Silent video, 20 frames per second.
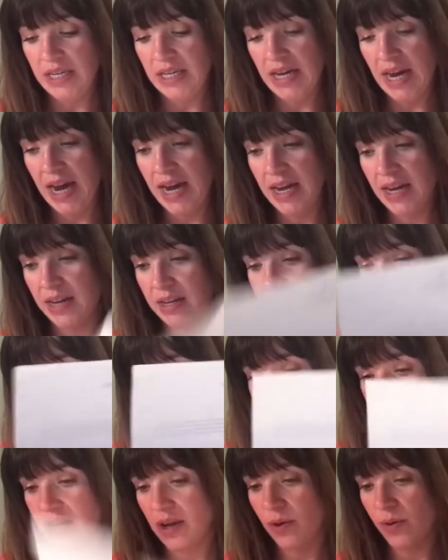
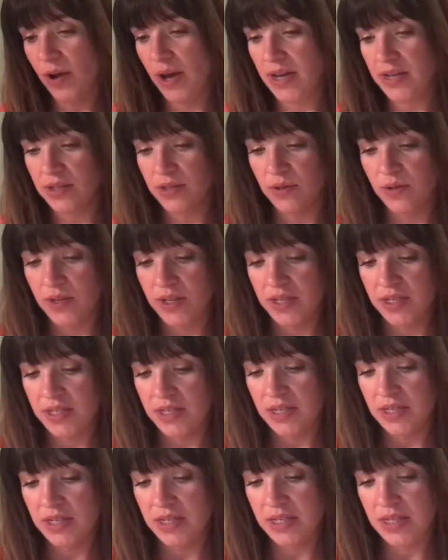Yes. Okay, so this
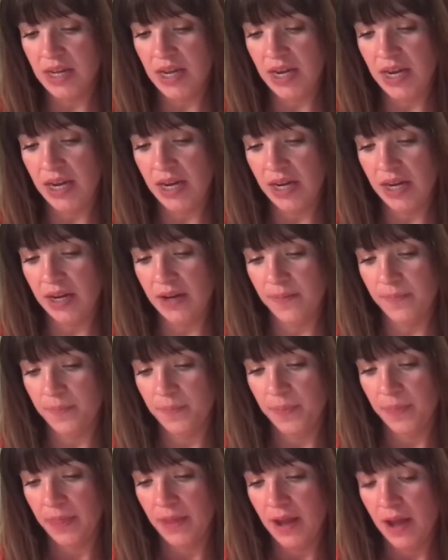is the
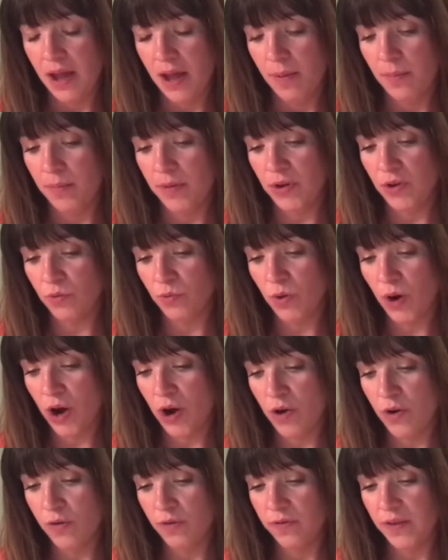
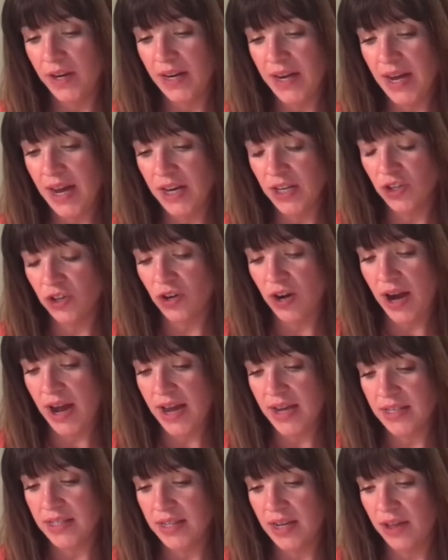Monroe v-neck
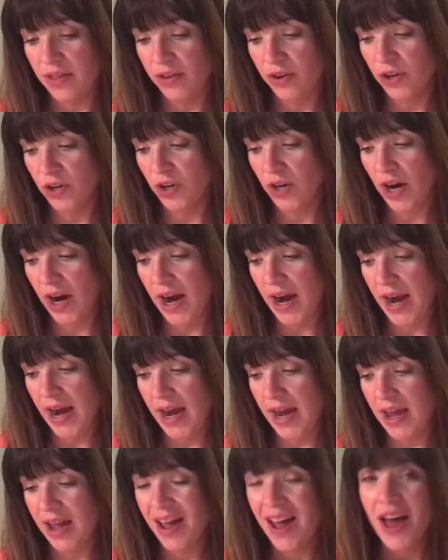dress, heather
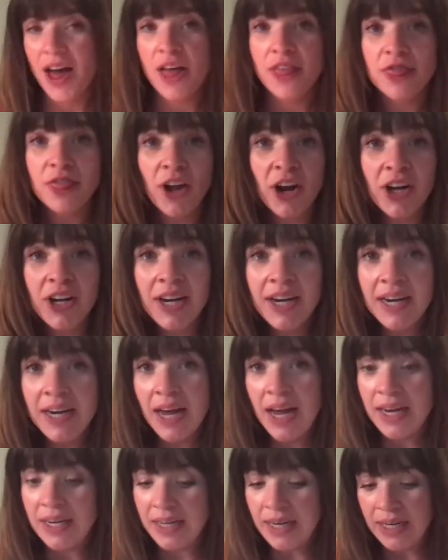gray,
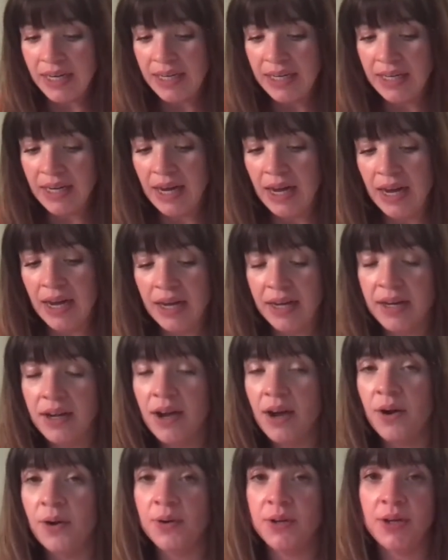$39.99.
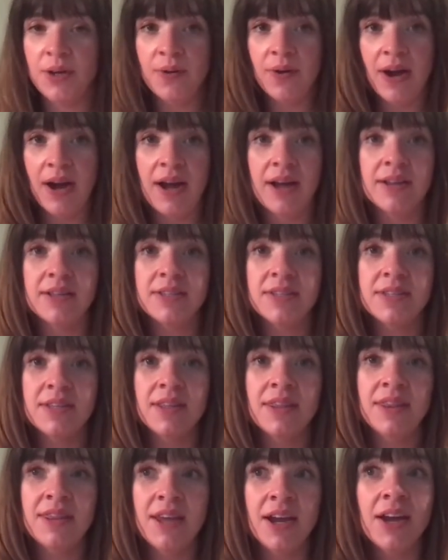Oh, you guys,
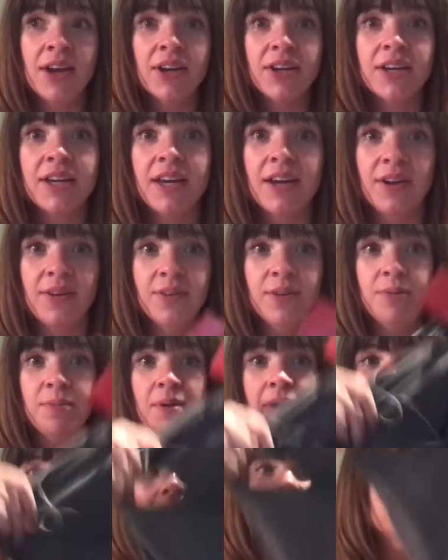they are killing
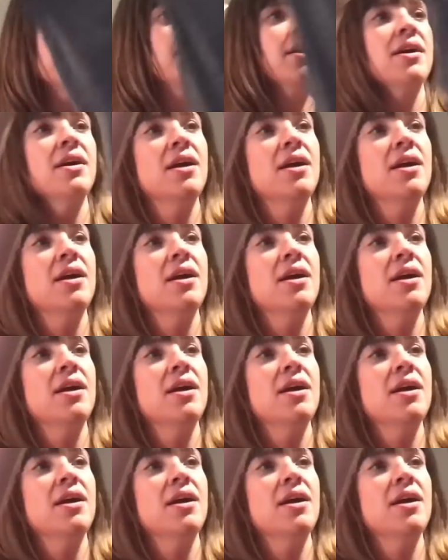me.